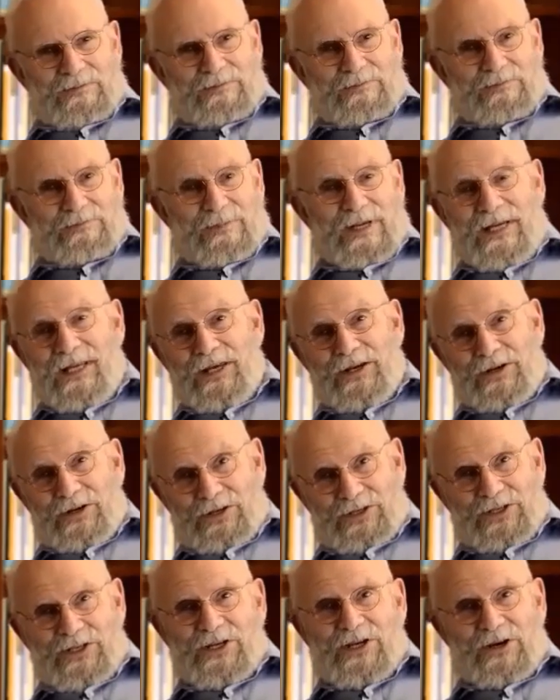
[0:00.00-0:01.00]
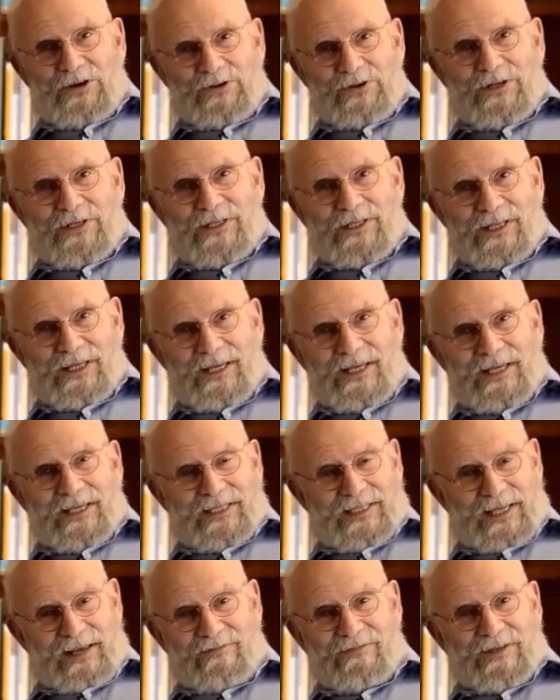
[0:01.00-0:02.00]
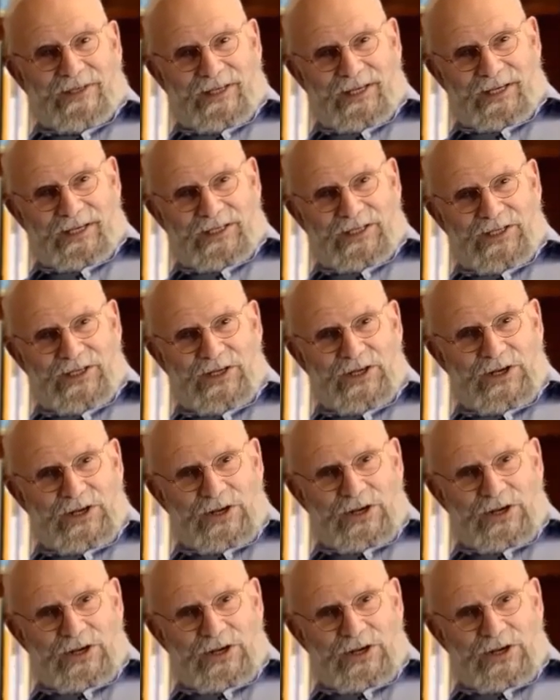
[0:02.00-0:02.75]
Many years ago, in the 70s,